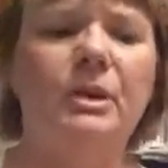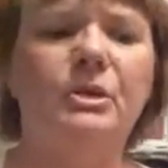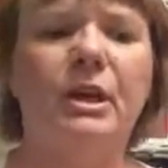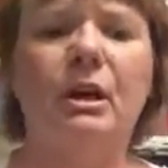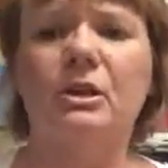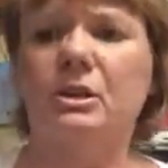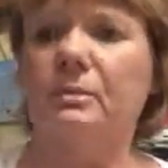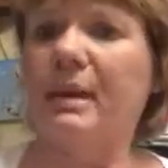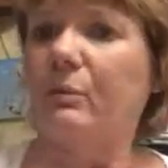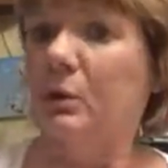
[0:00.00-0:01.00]
She calls to
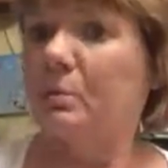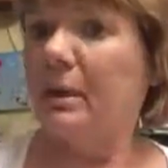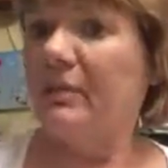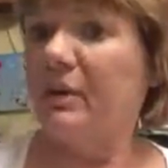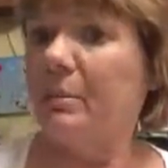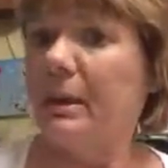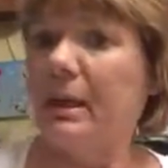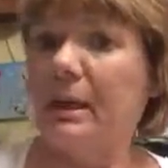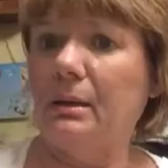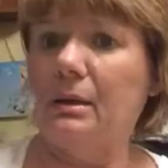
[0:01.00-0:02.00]
make with puffy
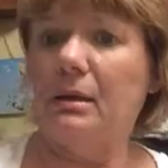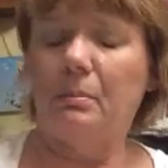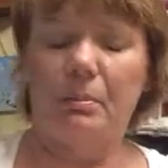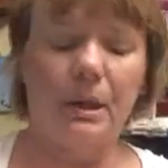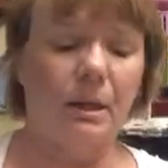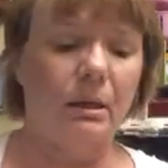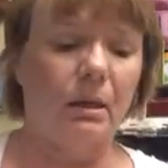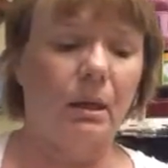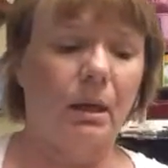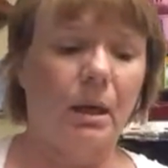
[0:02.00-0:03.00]
paint, but
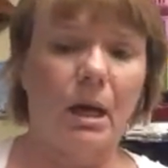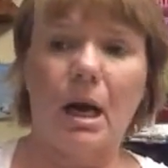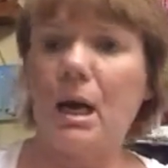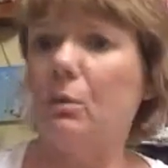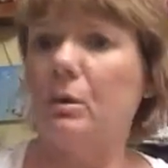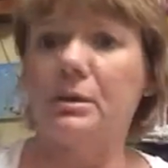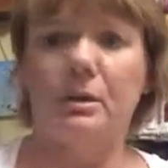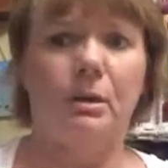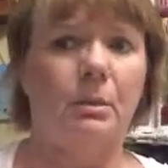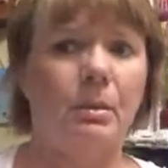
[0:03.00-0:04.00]
I
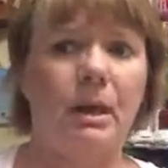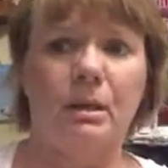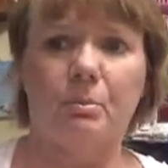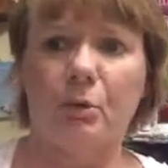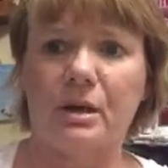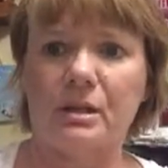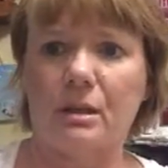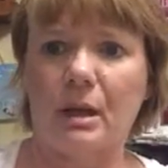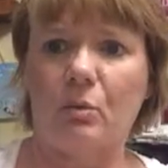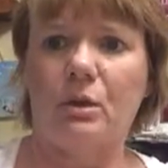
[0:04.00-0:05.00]
wasn't going to pay the price
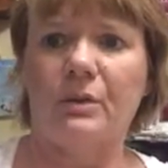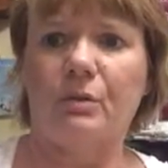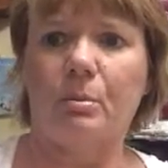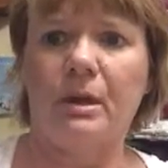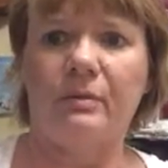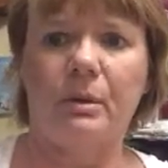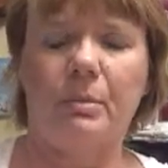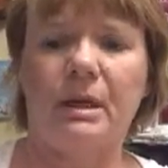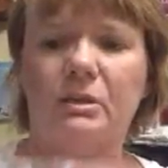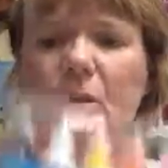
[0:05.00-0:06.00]
that they wanted for puffy
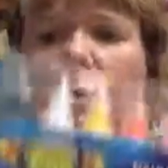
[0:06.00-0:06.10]
paint,